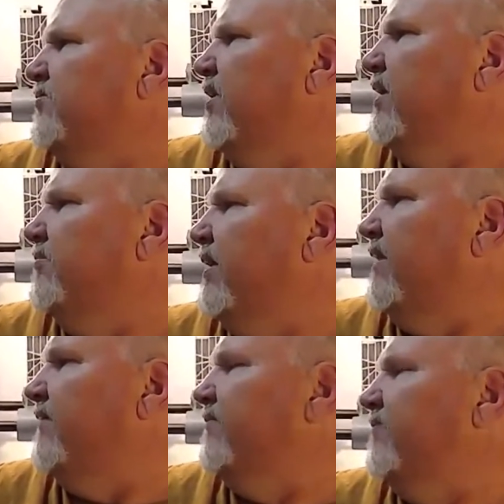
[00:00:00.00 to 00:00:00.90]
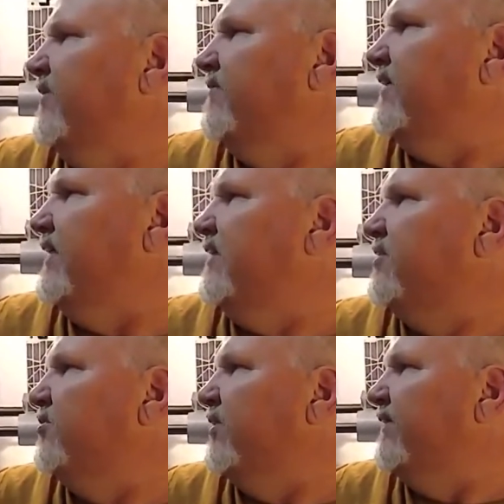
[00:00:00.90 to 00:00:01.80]
run about $15 to
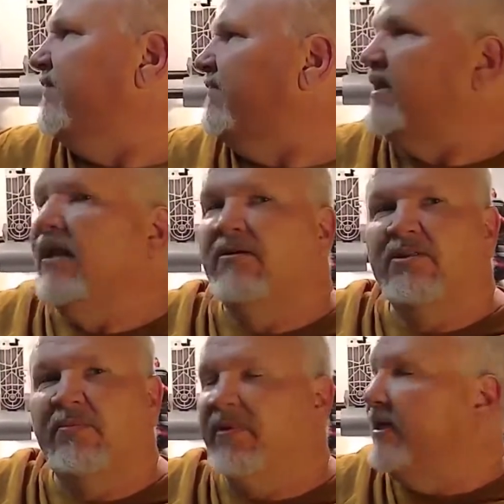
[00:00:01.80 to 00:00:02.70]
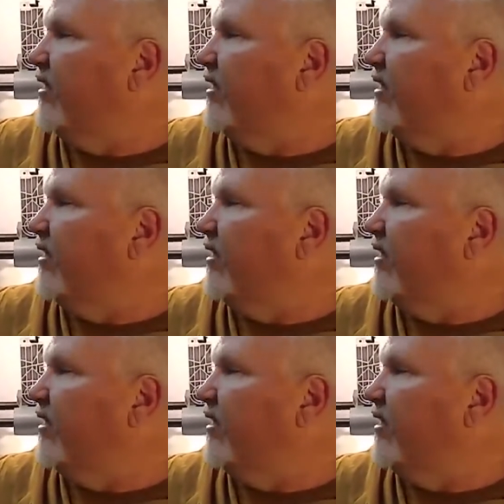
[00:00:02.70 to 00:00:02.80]
$25 depending